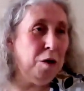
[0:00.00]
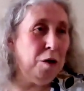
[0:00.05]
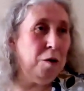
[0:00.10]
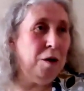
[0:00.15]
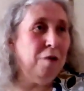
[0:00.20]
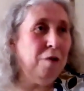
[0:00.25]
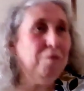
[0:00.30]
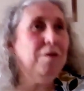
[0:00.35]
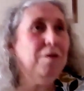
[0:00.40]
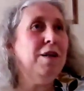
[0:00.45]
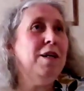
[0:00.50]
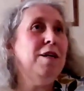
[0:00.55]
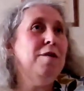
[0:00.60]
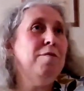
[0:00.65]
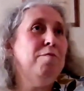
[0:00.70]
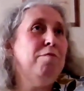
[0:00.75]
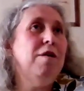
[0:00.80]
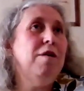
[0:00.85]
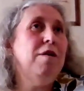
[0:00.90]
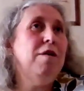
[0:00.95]
lovely
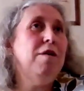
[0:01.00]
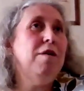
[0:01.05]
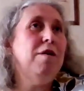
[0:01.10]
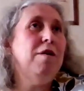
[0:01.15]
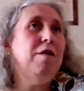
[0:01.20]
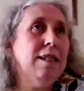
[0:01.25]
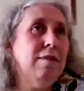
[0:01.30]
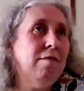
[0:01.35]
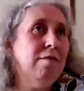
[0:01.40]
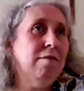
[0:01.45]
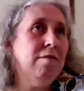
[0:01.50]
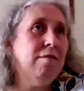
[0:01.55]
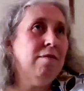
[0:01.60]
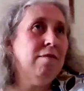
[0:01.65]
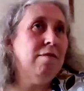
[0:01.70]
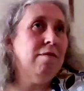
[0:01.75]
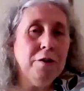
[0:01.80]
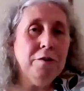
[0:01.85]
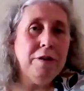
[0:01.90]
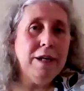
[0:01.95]
and brilliant and
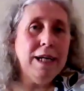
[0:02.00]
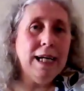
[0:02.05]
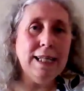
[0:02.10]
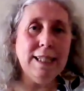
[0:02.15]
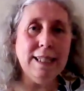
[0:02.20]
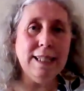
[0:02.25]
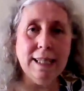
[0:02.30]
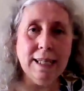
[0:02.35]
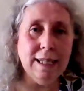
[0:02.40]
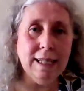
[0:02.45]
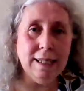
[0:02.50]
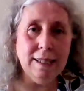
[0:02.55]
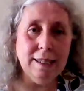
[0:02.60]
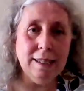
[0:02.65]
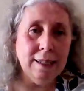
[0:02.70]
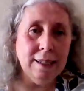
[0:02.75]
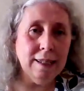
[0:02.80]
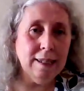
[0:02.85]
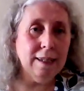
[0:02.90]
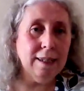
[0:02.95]
infuriating,
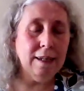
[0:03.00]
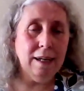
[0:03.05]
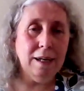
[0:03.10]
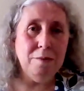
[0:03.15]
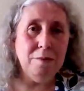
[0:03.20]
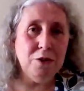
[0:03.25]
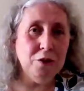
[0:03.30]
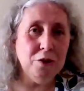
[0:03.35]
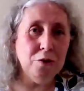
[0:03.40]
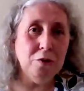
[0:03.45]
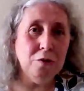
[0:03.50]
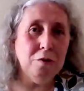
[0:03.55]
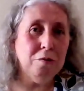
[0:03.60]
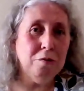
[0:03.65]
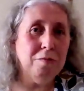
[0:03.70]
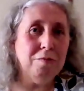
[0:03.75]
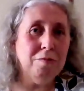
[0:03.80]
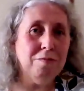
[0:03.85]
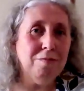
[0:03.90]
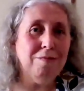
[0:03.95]
and I'm
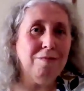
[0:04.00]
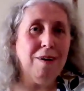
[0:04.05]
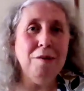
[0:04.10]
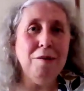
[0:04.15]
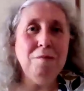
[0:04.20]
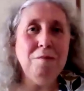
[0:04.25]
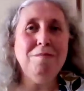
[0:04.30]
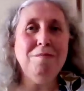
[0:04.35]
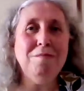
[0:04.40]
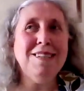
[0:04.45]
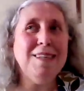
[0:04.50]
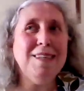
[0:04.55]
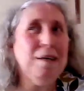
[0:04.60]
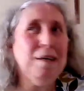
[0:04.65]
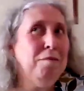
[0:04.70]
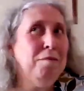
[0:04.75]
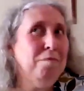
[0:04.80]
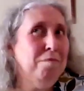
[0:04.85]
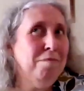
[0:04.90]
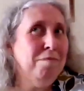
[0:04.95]
sure I'm the
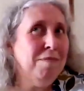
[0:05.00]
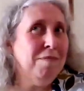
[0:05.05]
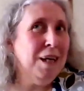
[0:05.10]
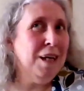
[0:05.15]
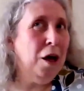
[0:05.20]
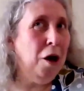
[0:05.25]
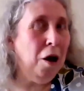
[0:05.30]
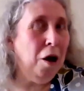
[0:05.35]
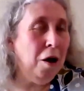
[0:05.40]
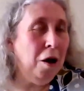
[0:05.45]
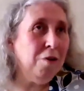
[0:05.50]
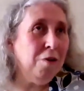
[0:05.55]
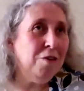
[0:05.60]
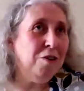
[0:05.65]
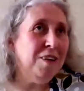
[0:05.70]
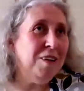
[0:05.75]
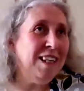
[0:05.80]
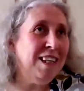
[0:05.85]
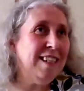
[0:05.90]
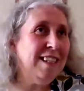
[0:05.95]
same to her,
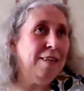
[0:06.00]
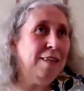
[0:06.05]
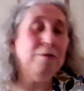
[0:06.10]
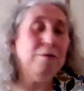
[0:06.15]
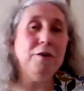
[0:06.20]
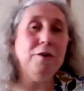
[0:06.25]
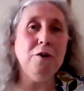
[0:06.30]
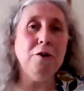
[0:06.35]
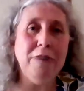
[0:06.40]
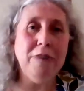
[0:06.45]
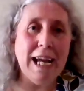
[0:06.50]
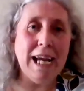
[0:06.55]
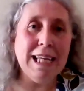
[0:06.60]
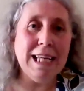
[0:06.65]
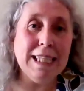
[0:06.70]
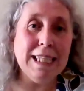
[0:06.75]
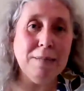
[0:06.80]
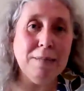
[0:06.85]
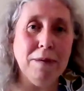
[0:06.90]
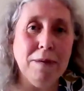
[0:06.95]
or at least
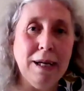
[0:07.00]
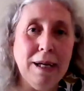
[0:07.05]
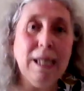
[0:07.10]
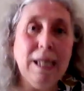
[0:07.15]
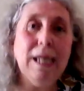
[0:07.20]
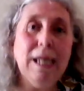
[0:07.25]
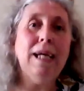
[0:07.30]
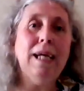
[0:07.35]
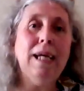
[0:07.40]
infuriating bit.